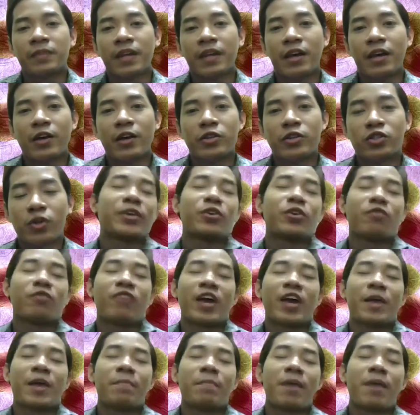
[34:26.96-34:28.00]
Yeah,
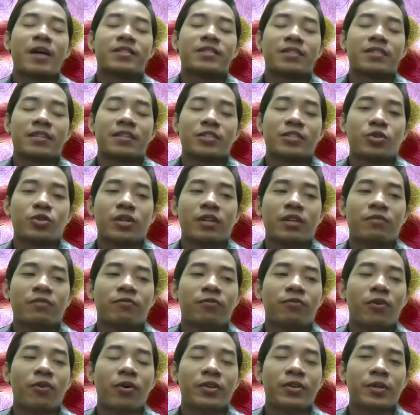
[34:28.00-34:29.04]
thank you very much,
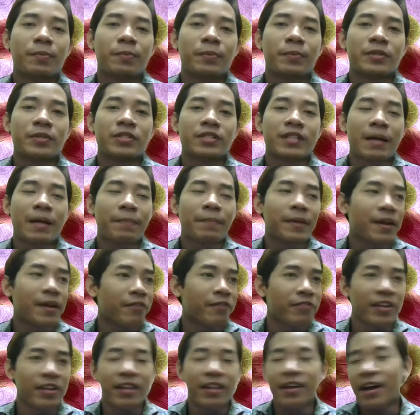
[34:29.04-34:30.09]
Julian, for the opportunity.
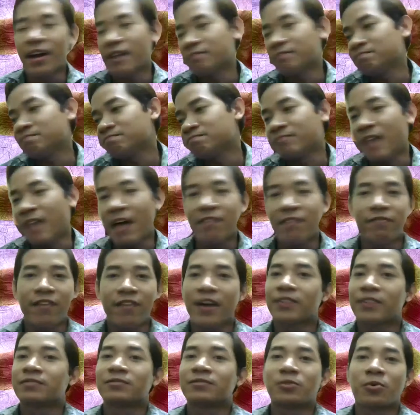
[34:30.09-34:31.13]
I really had
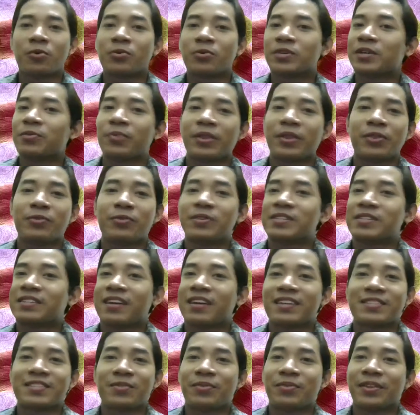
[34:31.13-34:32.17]
fun talking with you,
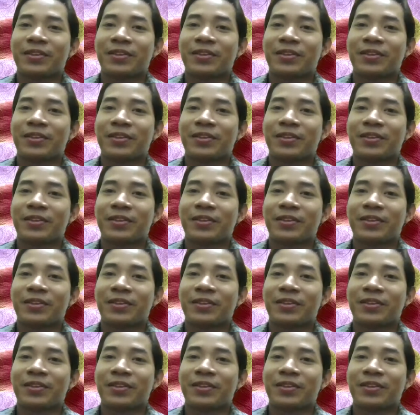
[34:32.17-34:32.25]
discussing with you.